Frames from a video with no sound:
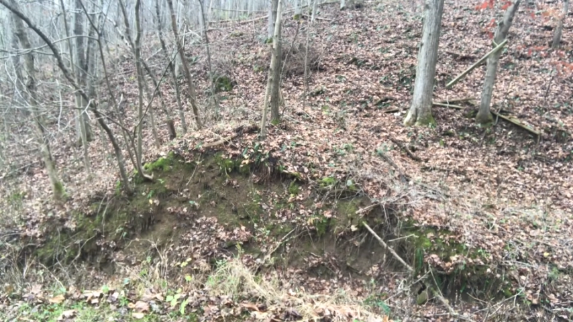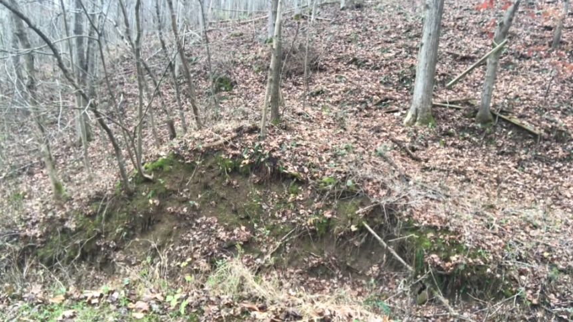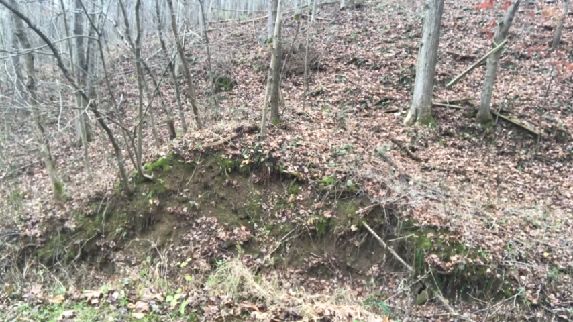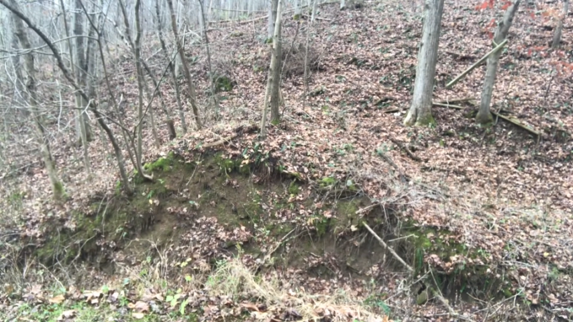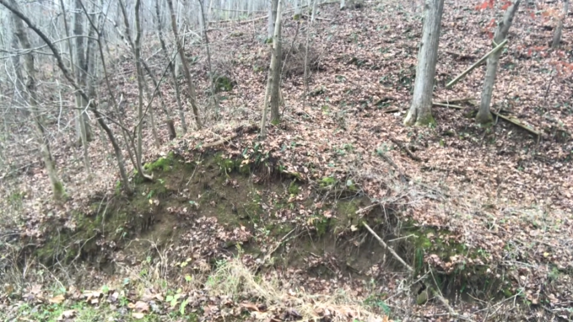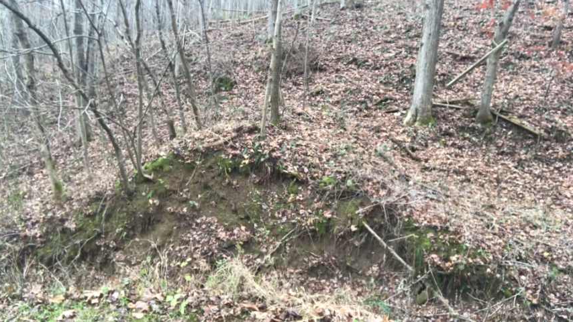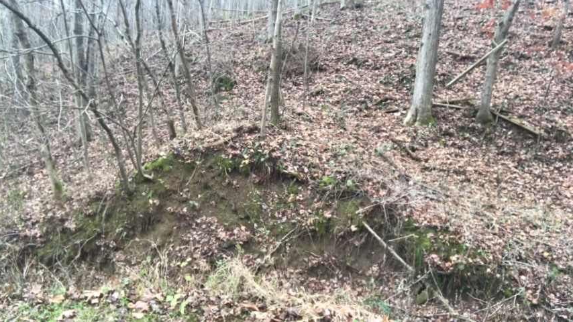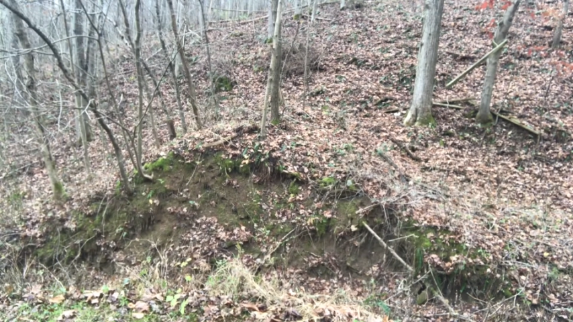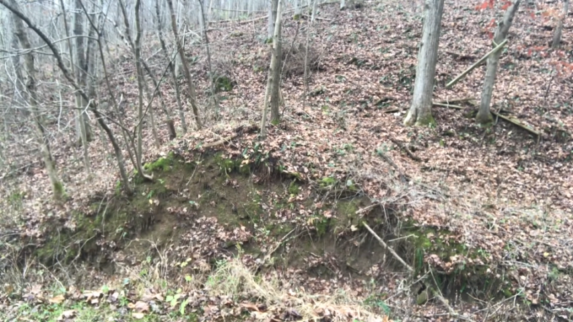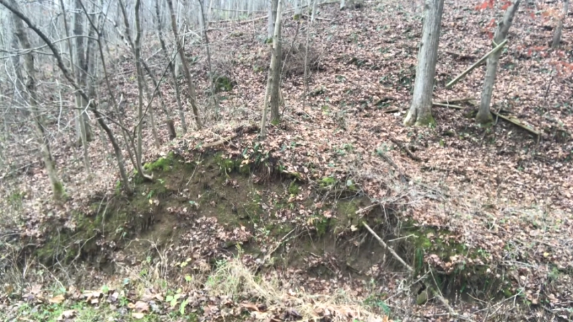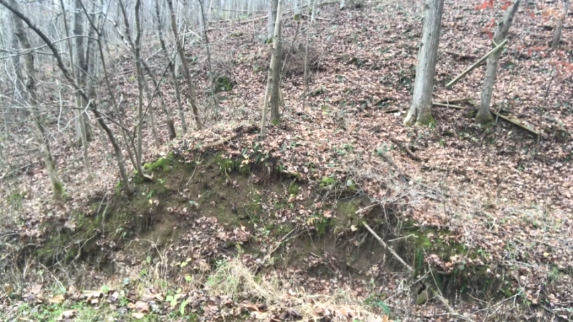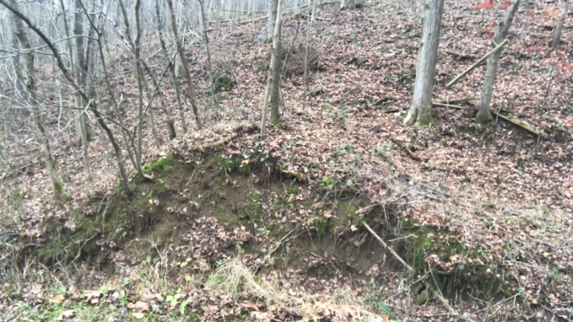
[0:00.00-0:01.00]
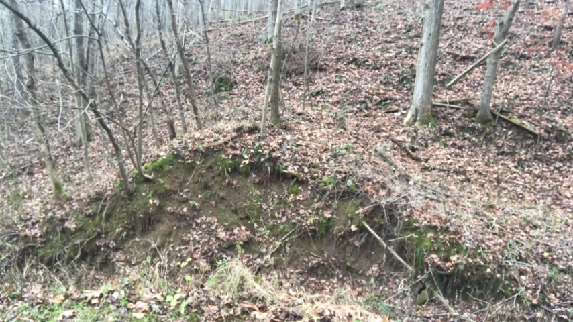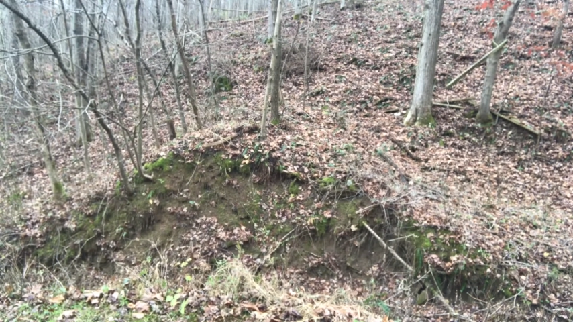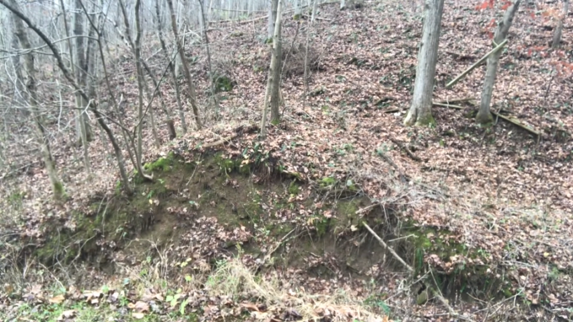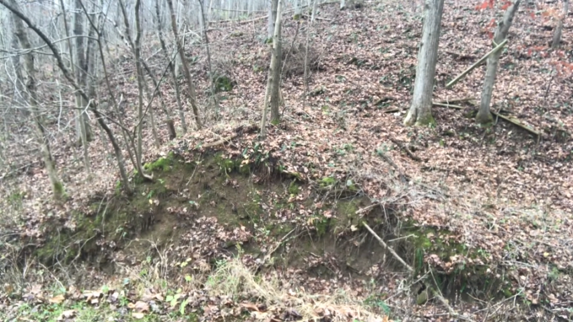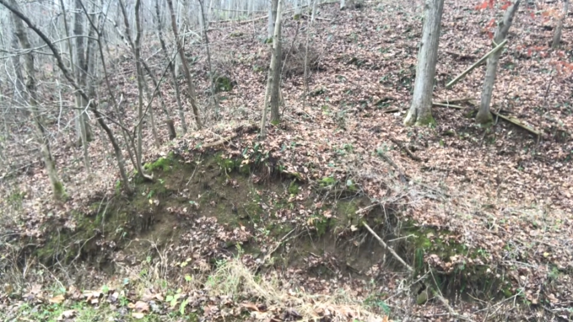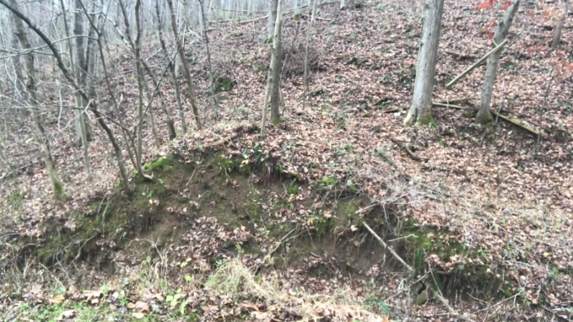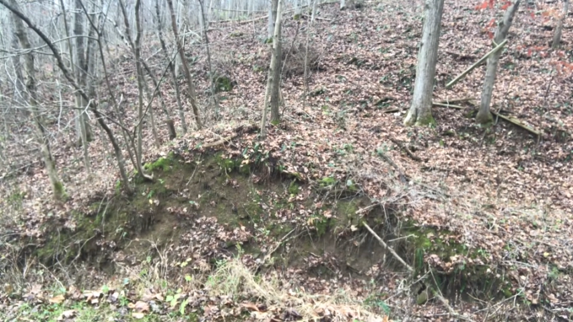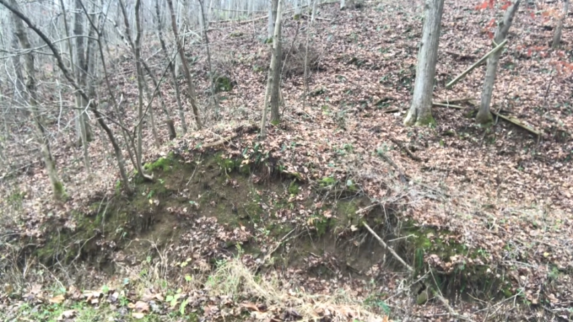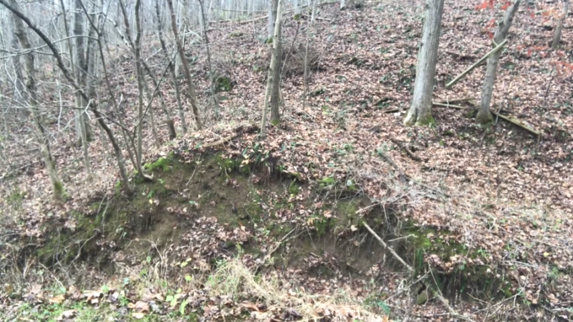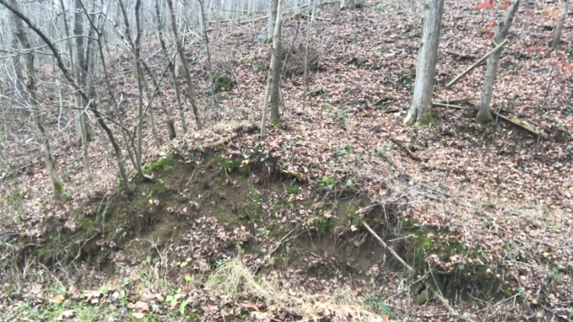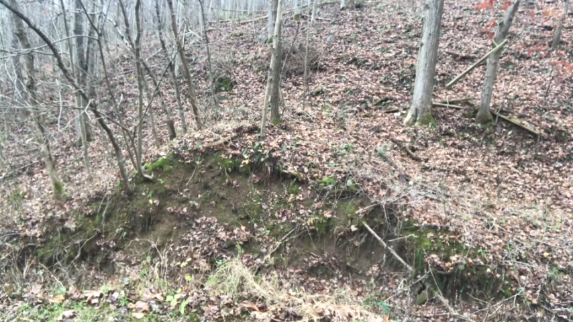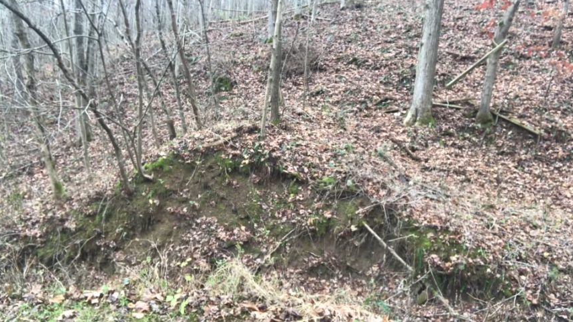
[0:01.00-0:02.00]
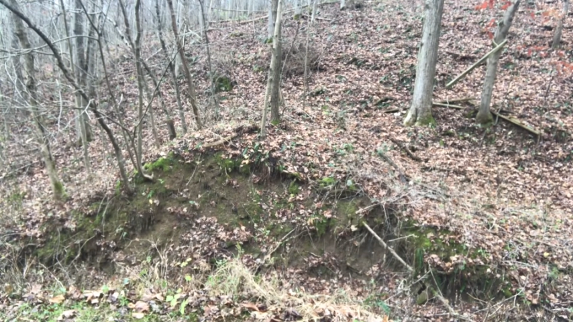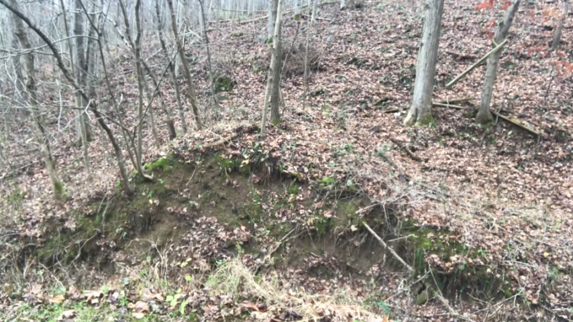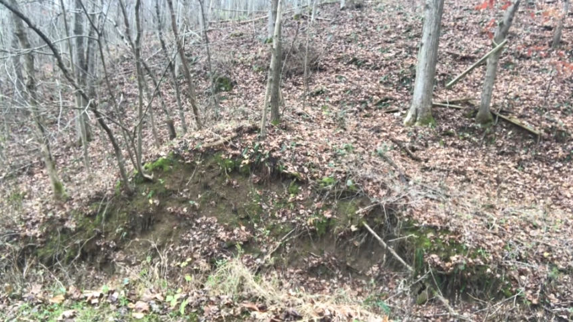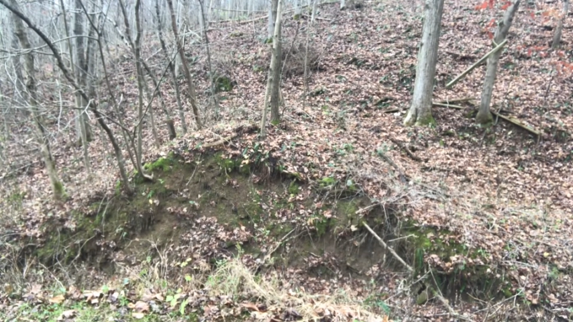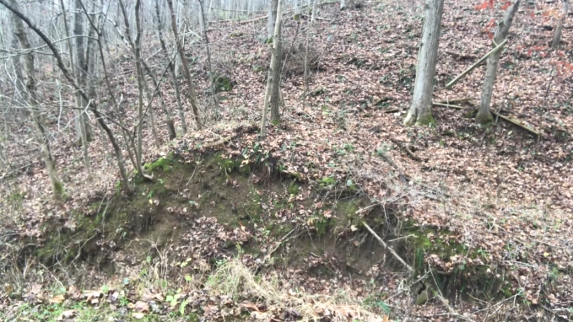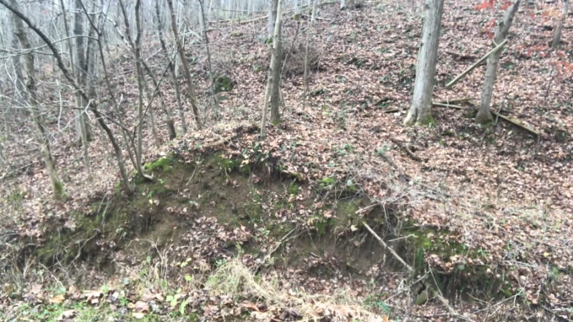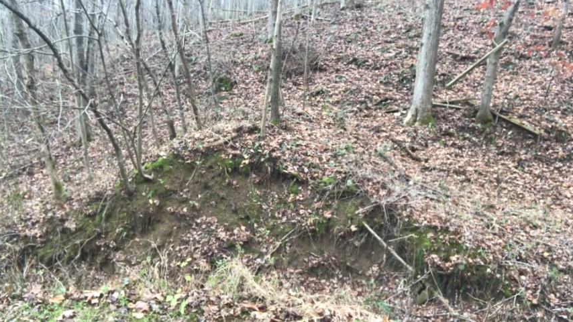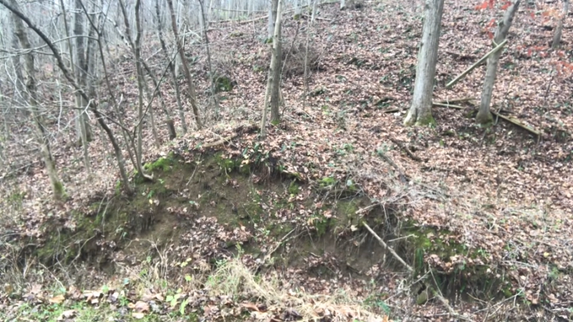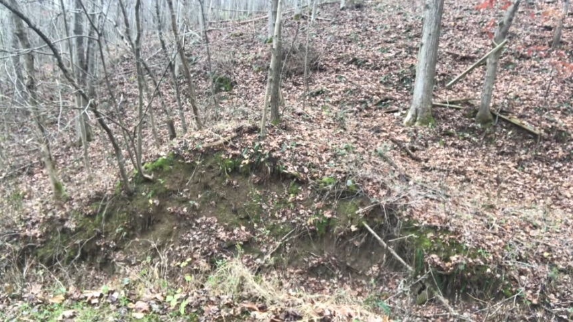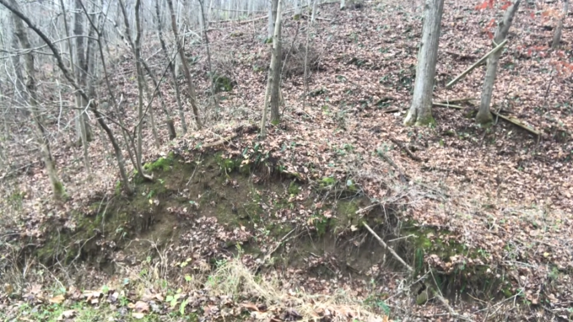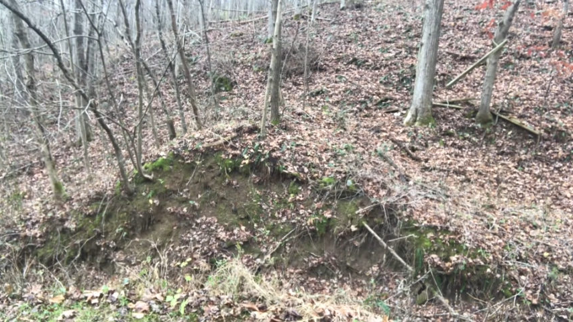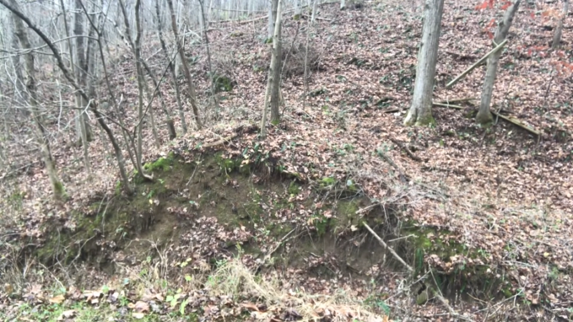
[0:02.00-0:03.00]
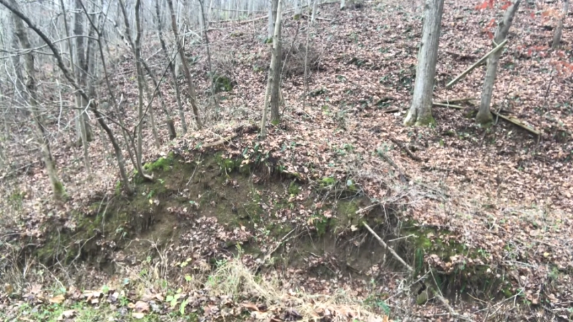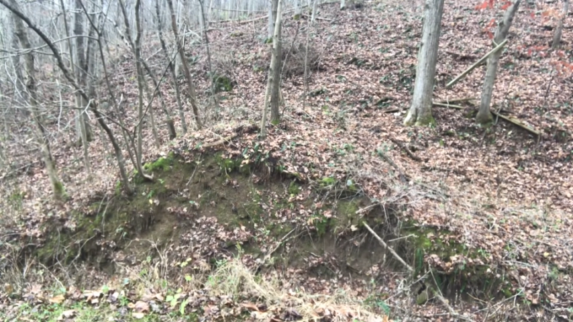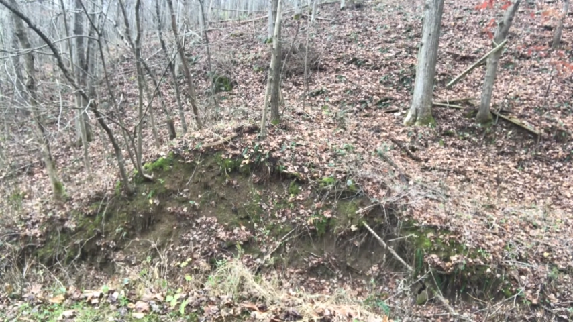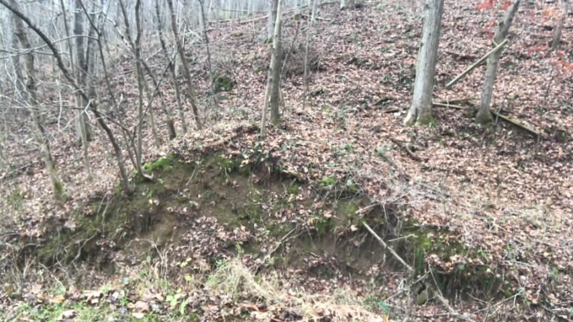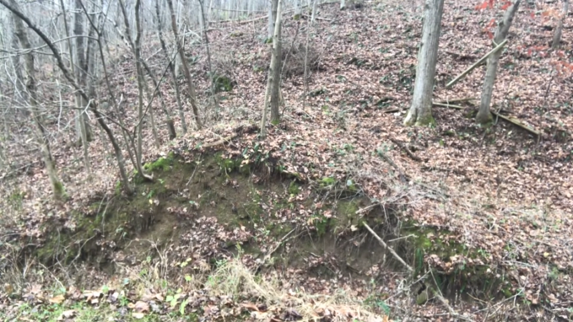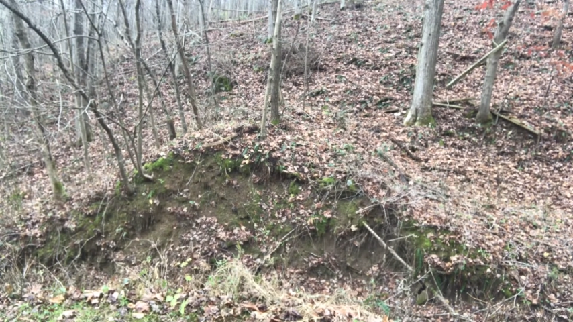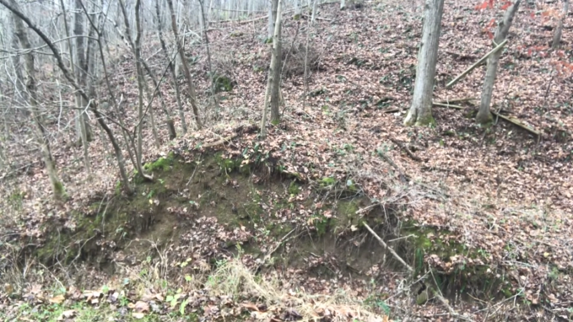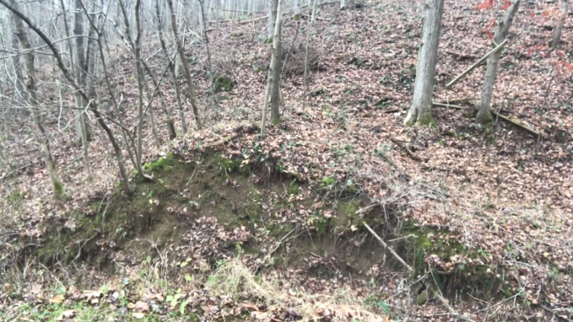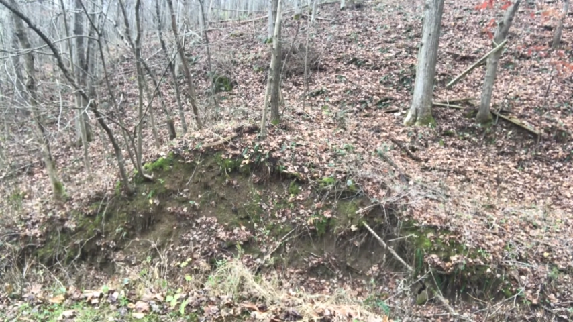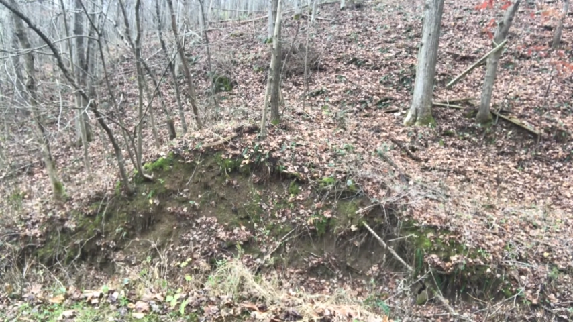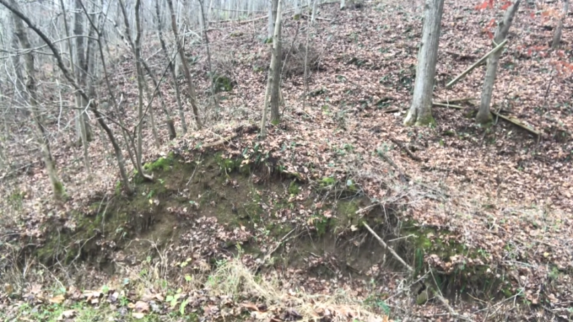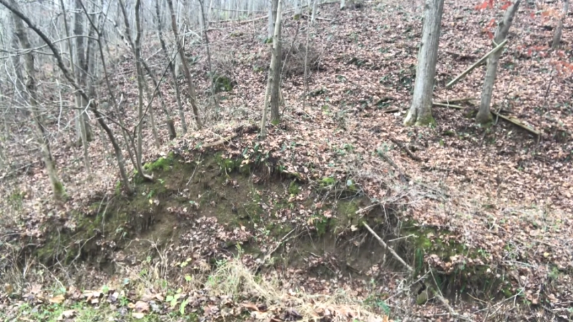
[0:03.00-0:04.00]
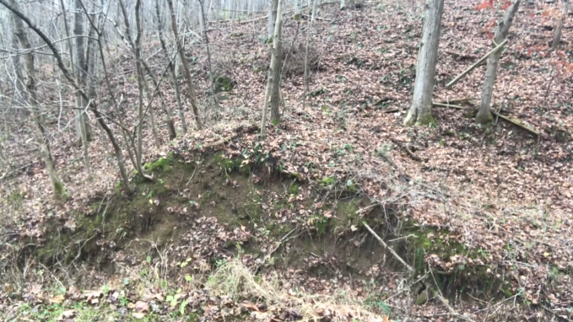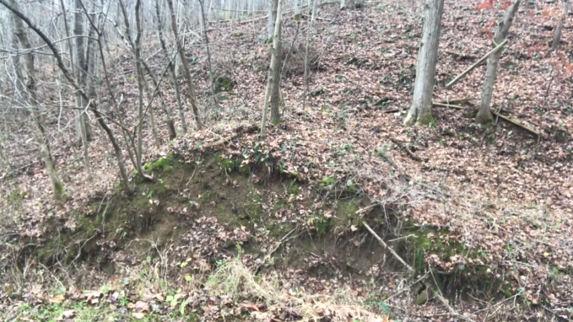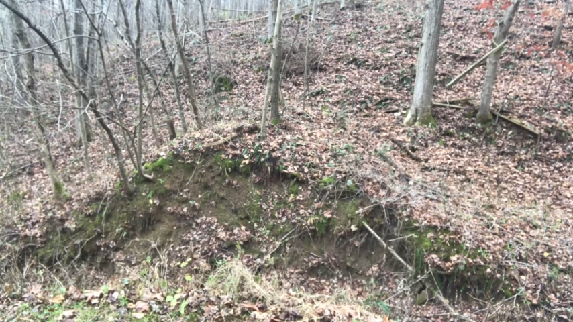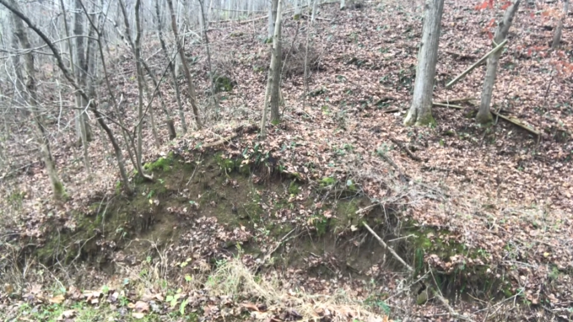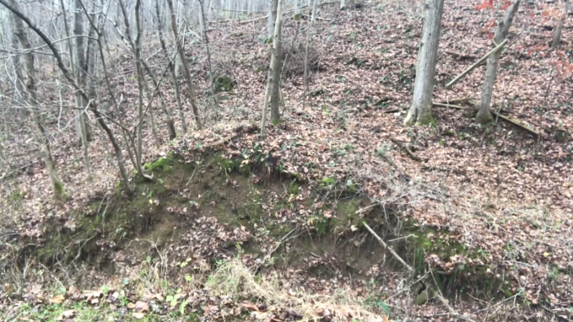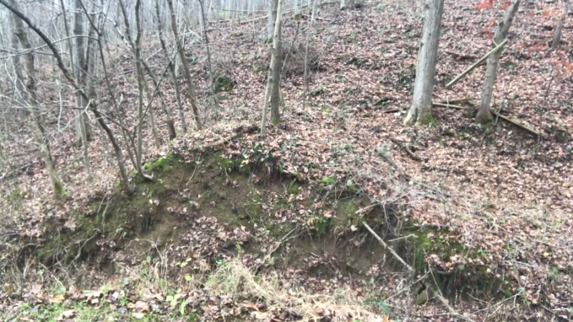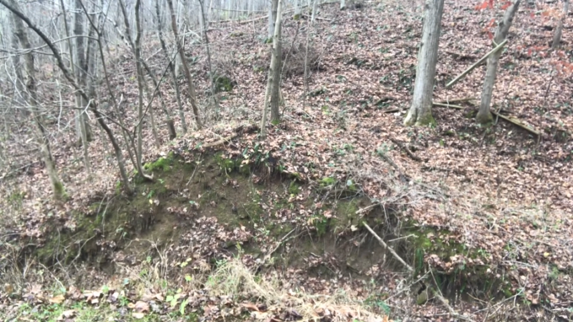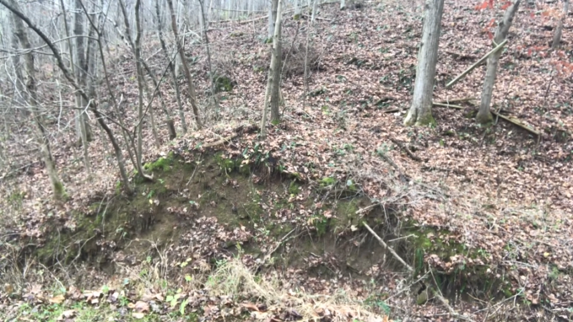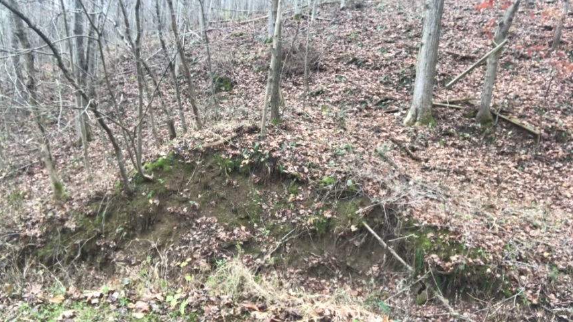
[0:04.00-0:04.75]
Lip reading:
No face is visible, so there are no lips to read.